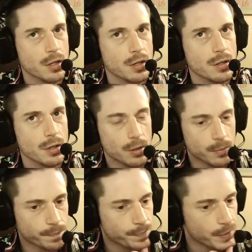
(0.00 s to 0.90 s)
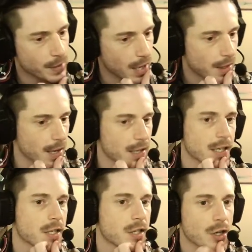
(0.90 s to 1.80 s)
So that's
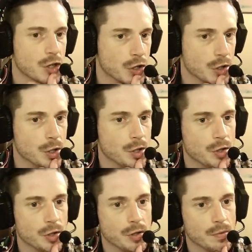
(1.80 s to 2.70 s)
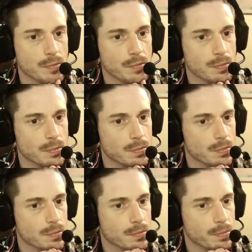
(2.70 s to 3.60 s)
actually a huge
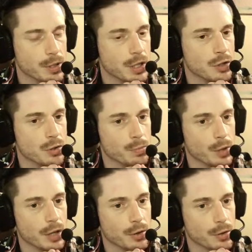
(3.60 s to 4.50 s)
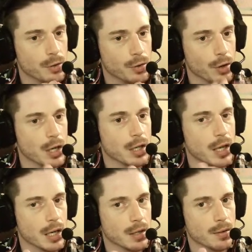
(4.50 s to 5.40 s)
potential breakthrough. Granted
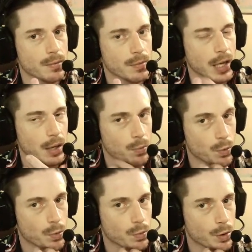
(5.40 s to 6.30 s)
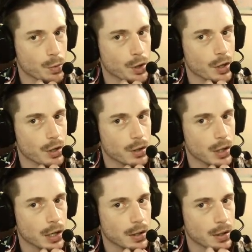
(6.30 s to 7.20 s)
that it like would work,
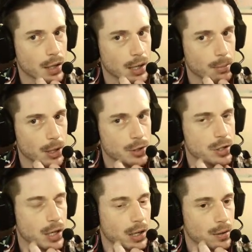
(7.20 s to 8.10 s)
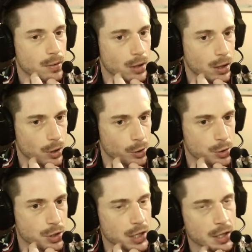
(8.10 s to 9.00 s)
and that I'm not just like
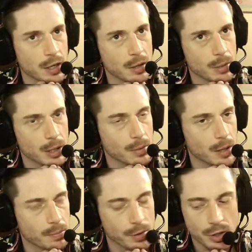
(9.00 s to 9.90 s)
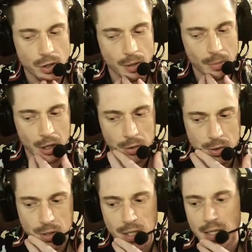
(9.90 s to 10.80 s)
hallucinating here, but I'm pretty sure I'm not
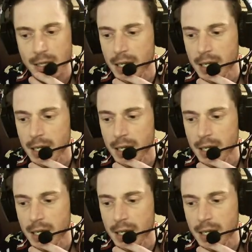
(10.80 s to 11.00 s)
hallucinating.